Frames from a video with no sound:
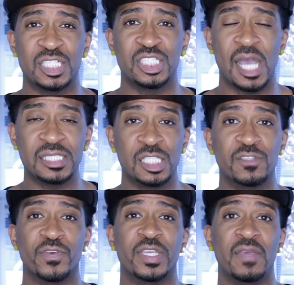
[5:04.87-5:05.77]
the
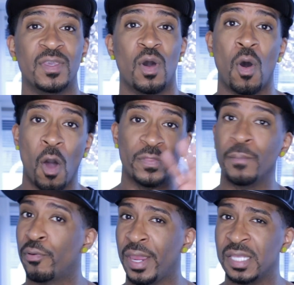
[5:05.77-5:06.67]
judges for giving all
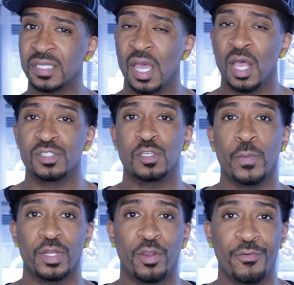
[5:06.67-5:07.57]
the praise to
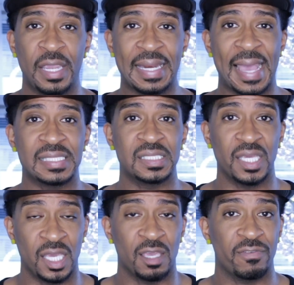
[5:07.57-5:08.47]
Wintergreen as
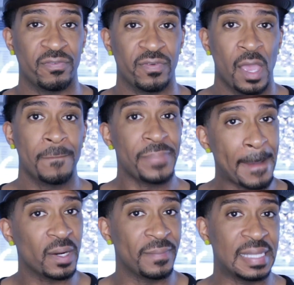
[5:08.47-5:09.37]
if
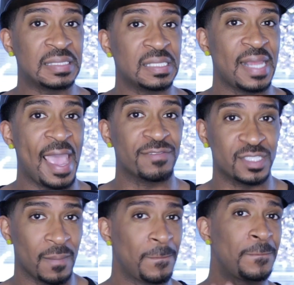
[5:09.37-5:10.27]
Peppermint didn't
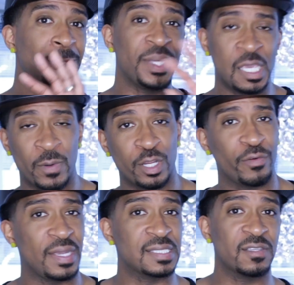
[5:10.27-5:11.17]
have to beat
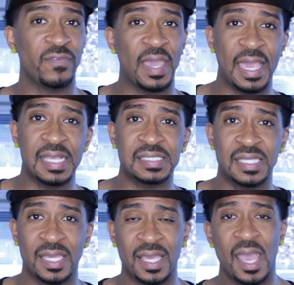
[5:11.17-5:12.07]
Wintergreen's face
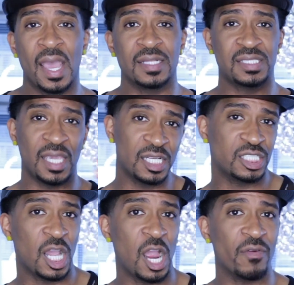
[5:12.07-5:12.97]
and
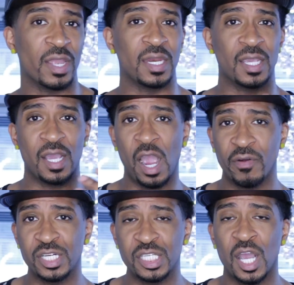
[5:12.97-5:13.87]
teach her and
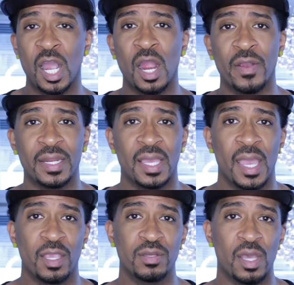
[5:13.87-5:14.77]
encourage her and,
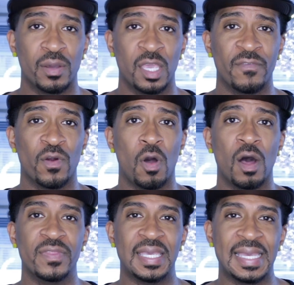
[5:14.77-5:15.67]
you know, give her
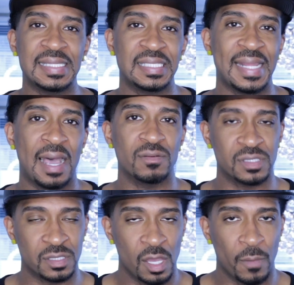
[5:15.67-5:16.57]
all the ins and
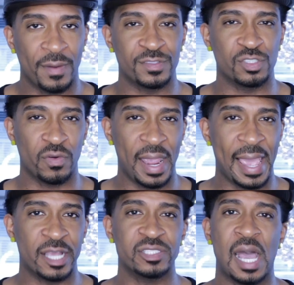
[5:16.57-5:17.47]
outs with
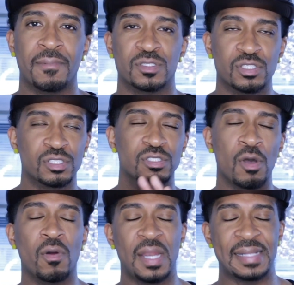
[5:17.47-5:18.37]
drag. So I was
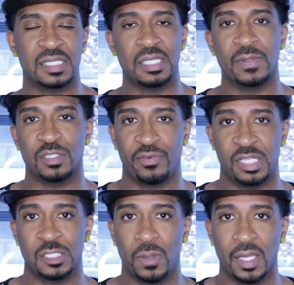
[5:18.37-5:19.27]
so glad to see
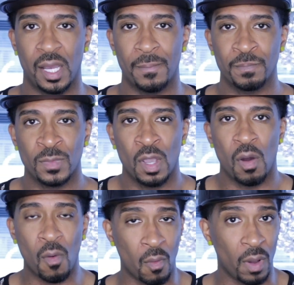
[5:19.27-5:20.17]
Wintergreen speak up
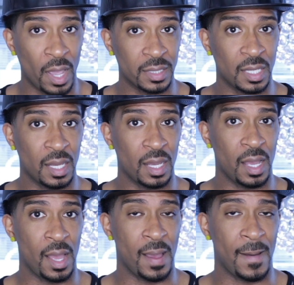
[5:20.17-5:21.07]
on
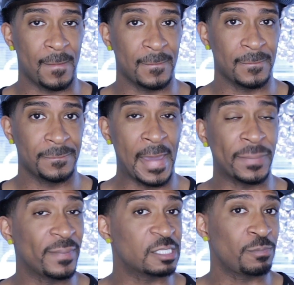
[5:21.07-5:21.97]

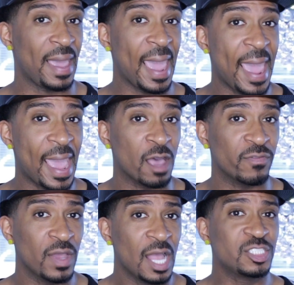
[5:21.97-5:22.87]
Peppermint's behalf,
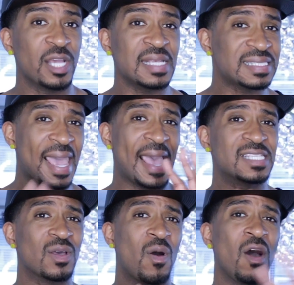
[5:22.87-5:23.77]
just
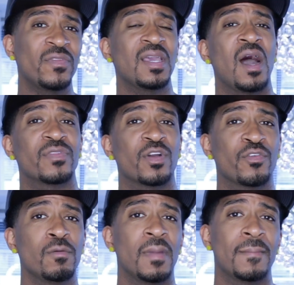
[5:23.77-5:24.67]
as all the other
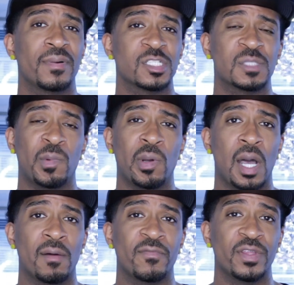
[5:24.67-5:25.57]
crew members spoke
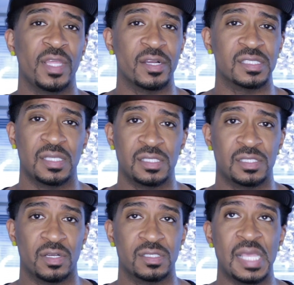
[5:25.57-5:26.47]
up for their
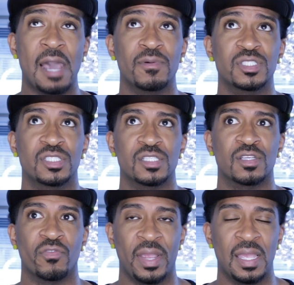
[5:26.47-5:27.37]
sisters. That was
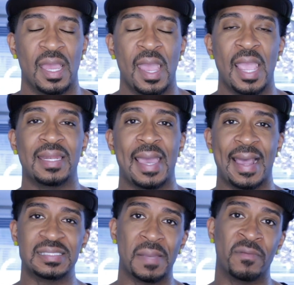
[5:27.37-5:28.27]
just great. And
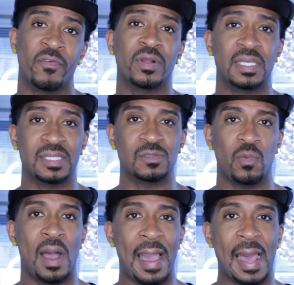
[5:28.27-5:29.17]
like I said before, this is
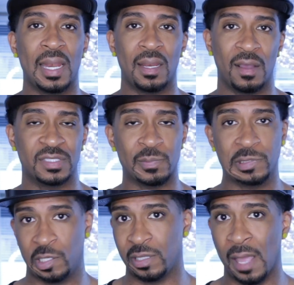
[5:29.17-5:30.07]
why I love this
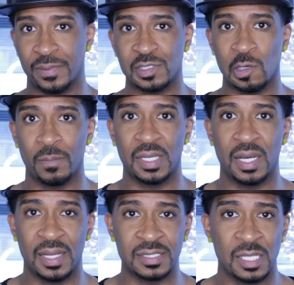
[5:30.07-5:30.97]
particular episode,
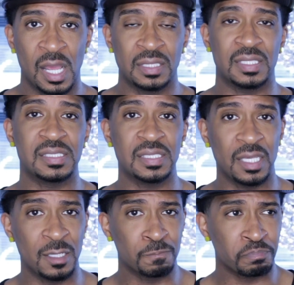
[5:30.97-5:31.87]
because to
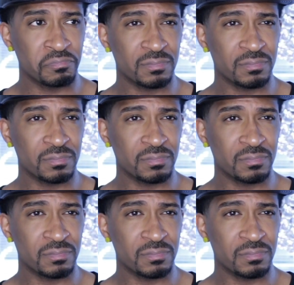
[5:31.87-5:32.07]
see